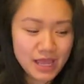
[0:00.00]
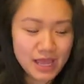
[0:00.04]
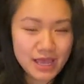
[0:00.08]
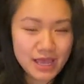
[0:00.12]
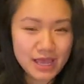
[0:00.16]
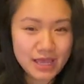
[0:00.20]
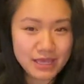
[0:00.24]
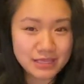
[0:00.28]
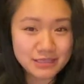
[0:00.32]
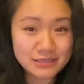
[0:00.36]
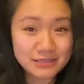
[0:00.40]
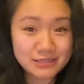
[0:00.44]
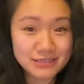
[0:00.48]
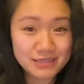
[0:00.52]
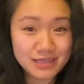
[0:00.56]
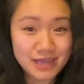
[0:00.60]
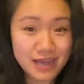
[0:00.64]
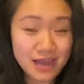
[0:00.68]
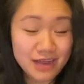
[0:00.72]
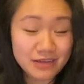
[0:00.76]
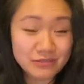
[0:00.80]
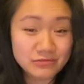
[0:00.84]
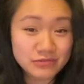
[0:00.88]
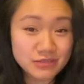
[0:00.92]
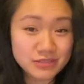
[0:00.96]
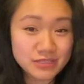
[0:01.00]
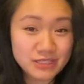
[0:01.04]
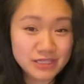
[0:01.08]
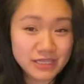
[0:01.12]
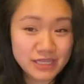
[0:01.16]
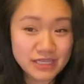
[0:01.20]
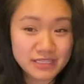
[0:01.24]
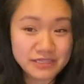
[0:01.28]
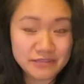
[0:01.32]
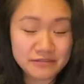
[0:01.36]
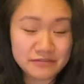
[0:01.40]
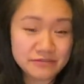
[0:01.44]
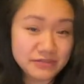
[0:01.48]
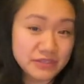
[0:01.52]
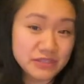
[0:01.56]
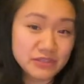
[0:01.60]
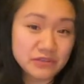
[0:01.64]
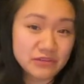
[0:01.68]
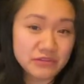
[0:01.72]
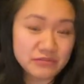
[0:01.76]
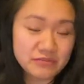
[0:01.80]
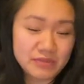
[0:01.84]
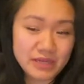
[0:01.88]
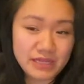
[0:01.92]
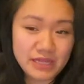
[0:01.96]
And I really like the feel
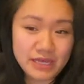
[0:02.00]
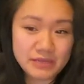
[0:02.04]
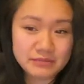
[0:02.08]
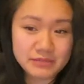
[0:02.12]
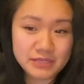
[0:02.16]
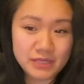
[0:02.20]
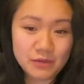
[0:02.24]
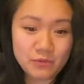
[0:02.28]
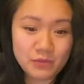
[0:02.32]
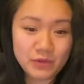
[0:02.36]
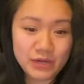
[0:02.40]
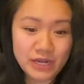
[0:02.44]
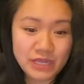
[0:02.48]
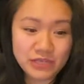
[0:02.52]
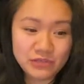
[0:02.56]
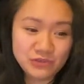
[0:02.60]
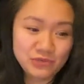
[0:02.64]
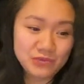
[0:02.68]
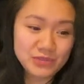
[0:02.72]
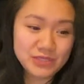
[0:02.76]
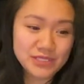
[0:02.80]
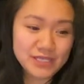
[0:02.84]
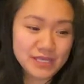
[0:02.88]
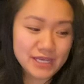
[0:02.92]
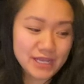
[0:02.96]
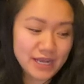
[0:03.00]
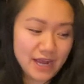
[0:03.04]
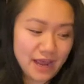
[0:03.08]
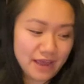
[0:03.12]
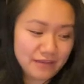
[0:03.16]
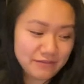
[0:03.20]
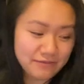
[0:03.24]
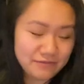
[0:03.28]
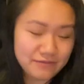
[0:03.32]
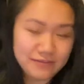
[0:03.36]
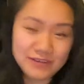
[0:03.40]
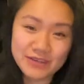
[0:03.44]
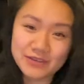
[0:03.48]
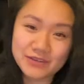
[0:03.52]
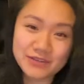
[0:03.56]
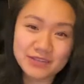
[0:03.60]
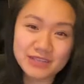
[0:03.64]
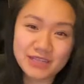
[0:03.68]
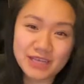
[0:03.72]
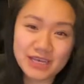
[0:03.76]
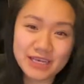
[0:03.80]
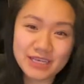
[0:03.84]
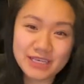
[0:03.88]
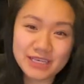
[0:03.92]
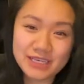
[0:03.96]
of my laptop. When I use it, I feel
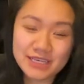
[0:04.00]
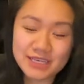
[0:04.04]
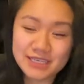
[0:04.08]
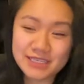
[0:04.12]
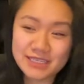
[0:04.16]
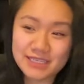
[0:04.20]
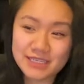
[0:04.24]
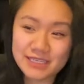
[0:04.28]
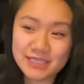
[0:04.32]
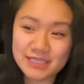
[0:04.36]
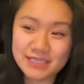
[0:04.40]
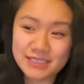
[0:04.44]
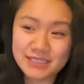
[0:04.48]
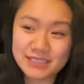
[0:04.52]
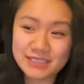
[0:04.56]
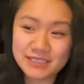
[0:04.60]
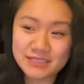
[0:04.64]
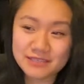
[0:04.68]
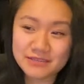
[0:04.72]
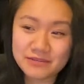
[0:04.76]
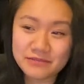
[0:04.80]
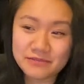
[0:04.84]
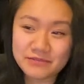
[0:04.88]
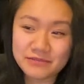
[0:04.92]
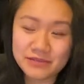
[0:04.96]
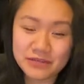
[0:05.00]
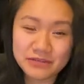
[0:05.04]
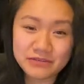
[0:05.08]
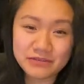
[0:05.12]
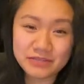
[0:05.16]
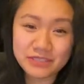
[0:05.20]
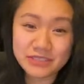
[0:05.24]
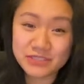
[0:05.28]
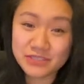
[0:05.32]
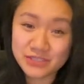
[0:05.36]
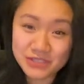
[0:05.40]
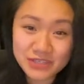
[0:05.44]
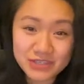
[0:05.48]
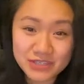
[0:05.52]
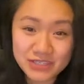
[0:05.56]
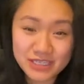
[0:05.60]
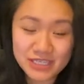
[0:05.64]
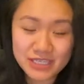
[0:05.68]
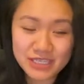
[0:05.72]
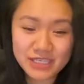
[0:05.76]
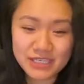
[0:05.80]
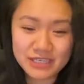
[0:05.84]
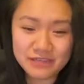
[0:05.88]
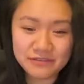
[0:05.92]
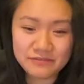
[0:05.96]
like it is very
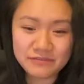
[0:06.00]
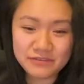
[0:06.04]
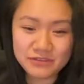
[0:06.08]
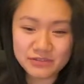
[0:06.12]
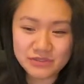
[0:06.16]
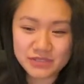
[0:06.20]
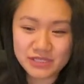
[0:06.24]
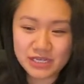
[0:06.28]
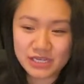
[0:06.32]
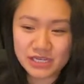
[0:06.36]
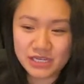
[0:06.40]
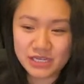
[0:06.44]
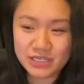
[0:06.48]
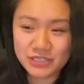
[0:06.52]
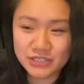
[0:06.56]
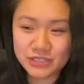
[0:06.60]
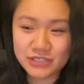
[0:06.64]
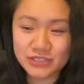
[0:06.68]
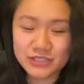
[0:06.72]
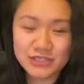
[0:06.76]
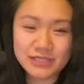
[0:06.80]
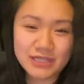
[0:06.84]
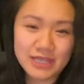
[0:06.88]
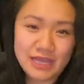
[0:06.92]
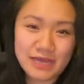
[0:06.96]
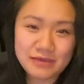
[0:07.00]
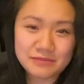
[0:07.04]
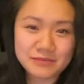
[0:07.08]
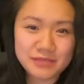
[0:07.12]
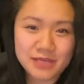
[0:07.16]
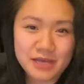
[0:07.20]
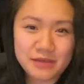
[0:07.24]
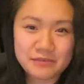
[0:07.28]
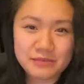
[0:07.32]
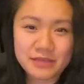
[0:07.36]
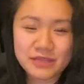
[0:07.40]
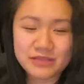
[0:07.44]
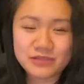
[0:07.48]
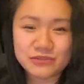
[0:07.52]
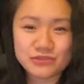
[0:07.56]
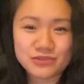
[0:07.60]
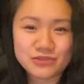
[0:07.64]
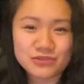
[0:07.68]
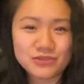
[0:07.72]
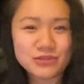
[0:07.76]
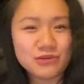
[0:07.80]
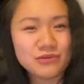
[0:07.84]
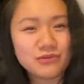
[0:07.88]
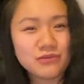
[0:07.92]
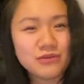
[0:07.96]
sturdy. It feels like a good laptop. And there's
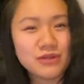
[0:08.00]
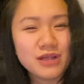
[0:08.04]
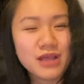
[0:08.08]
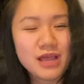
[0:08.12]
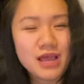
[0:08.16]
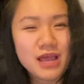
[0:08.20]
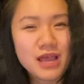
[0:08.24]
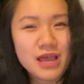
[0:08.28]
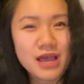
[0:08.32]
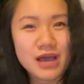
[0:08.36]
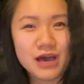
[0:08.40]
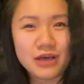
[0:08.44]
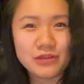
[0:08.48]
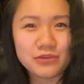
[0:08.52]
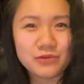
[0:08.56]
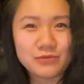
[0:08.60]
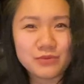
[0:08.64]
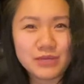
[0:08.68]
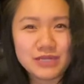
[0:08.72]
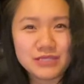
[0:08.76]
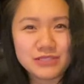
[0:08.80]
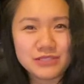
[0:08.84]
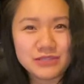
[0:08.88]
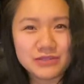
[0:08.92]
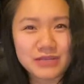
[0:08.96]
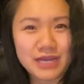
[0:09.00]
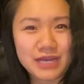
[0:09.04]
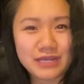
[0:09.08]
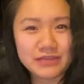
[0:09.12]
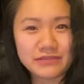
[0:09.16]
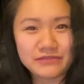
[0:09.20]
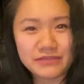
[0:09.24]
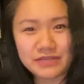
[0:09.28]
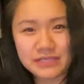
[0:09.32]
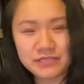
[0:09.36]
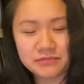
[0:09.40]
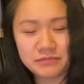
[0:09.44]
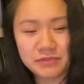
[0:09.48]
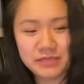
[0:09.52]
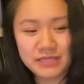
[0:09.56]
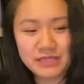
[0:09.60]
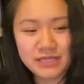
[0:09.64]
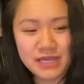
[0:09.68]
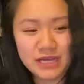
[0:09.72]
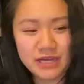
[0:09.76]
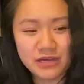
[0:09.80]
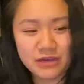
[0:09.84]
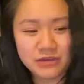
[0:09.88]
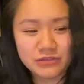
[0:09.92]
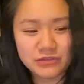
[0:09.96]
no other way to kind of explain
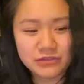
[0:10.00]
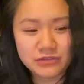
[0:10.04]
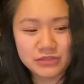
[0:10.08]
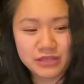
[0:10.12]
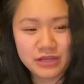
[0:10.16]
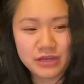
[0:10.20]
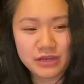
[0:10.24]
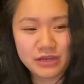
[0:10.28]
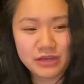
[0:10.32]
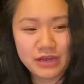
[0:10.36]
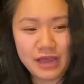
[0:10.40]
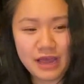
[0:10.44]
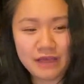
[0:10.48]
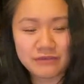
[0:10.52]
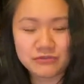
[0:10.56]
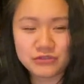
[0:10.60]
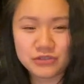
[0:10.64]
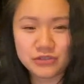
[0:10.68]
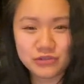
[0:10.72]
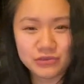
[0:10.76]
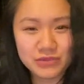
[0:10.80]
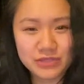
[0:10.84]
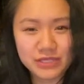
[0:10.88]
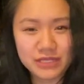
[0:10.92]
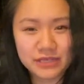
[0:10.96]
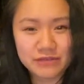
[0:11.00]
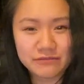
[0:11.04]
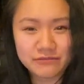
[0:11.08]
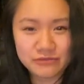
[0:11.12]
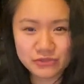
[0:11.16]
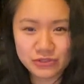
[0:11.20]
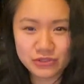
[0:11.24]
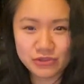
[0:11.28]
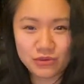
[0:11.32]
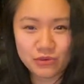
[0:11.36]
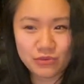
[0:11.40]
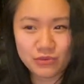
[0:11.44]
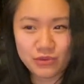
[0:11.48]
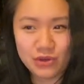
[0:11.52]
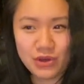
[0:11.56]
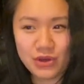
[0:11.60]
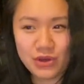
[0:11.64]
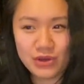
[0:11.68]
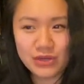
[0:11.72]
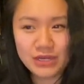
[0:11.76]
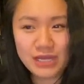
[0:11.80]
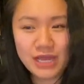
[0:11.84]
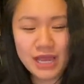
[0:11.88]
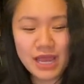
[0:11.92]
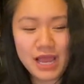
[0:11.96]
that other than after using it for so
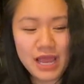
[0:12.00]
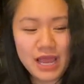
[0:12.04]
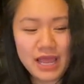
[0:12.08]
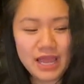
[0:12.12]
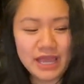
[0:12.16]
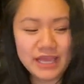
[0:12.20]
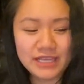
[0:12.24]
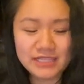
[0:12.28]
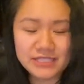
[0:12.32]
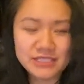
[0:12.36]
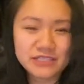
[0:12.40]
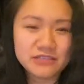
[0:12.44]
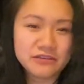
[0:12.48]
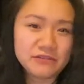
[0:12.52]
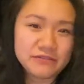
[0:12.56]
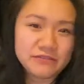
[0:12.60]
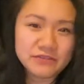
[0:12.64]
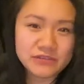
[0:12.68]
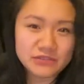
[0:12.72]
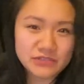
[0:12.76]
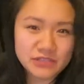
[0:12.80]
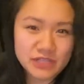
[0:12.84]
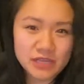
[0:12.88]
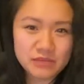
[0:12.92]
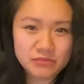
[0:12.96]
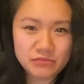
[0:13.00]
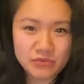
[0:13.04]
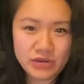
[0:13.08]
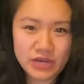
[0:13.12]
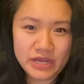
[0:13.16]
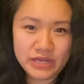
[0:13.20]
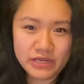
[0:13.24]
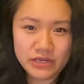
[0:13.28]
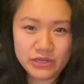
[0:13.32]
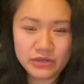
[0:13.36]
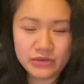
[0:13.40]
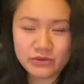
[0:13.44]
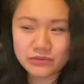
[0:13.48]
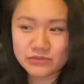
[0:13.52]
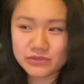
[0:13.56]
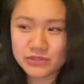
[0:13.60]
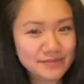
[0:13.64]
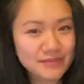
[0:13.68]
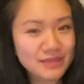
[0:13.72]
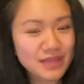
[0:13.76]
long, it still feels like brand new.